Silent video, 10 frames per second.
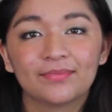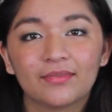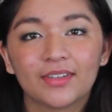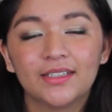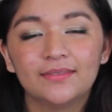
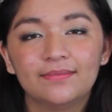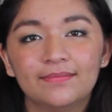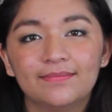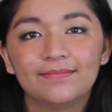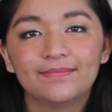
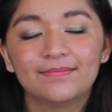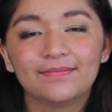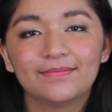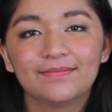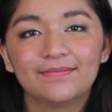
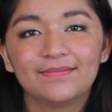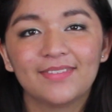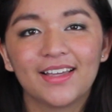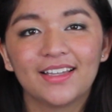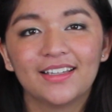
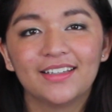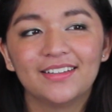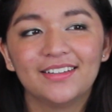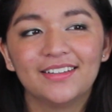No one is speaking in this clip.